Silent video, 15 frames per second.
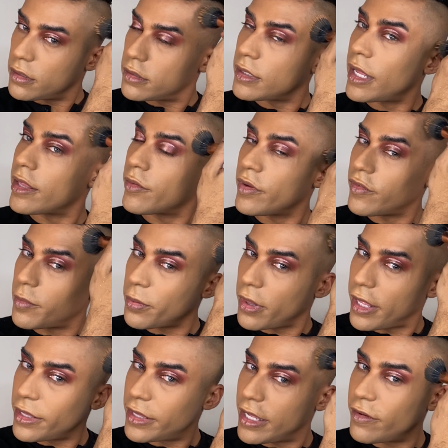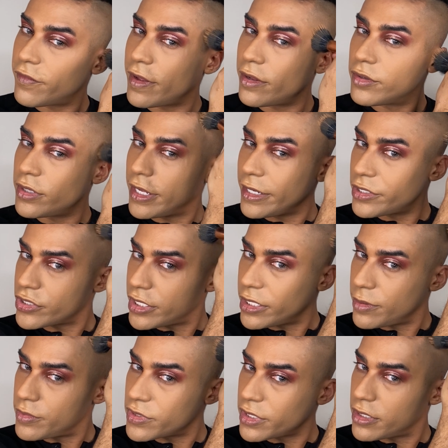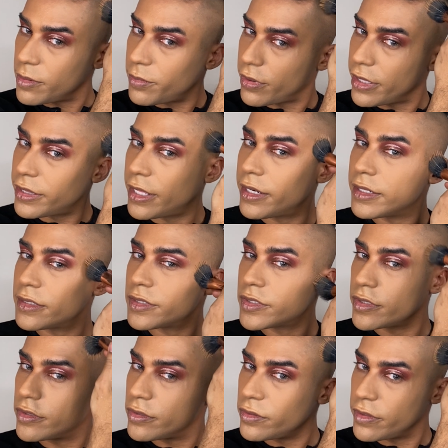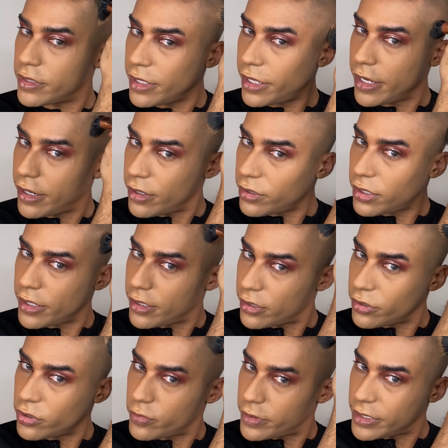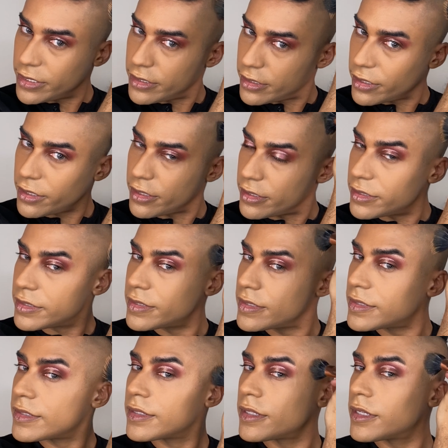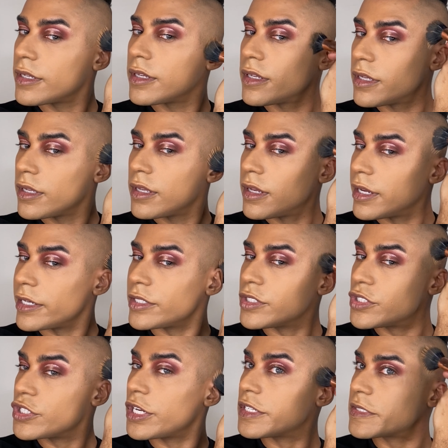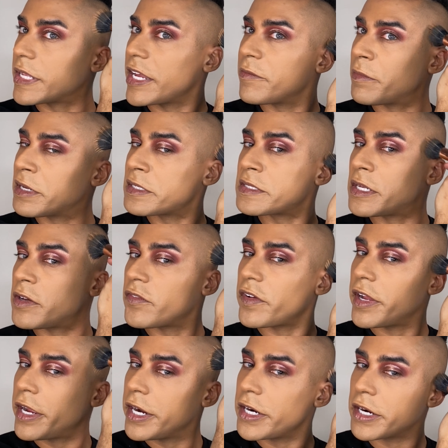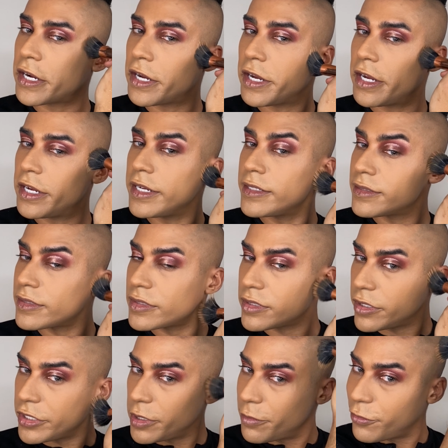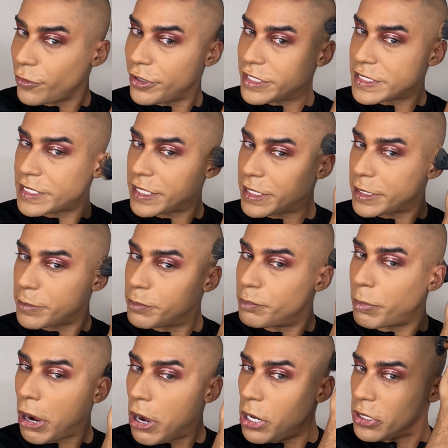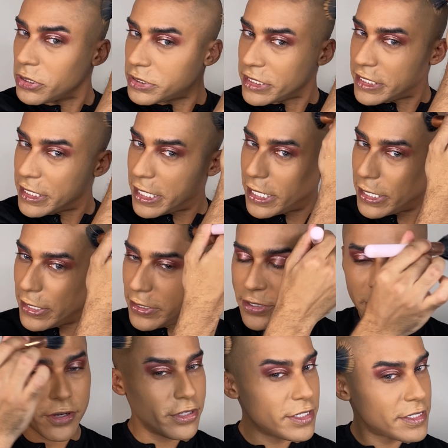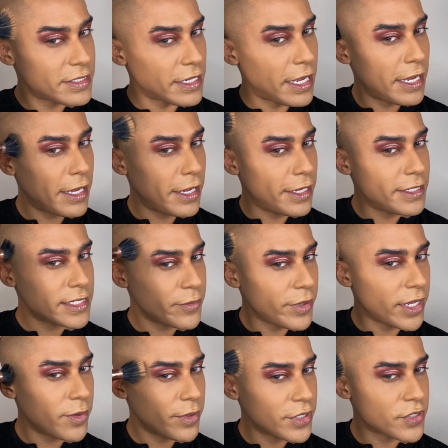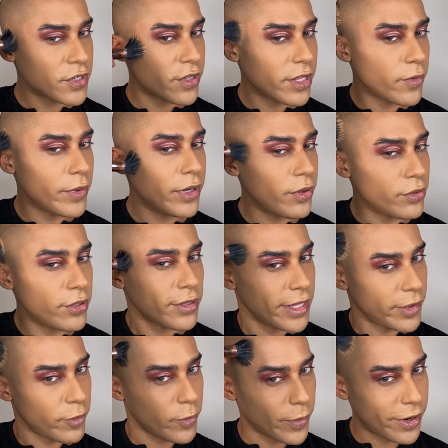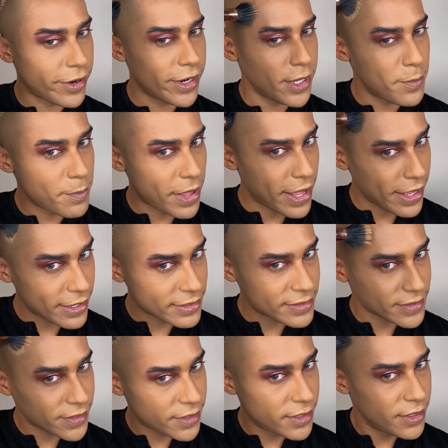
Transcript: Now that we've applied that foundation, I'm just gonna blend that into the hairline a little bit because I just gave myself a haircut. So your boy's baldy now on the sides, and we gotta make sure that we don't look like we're wearing a mask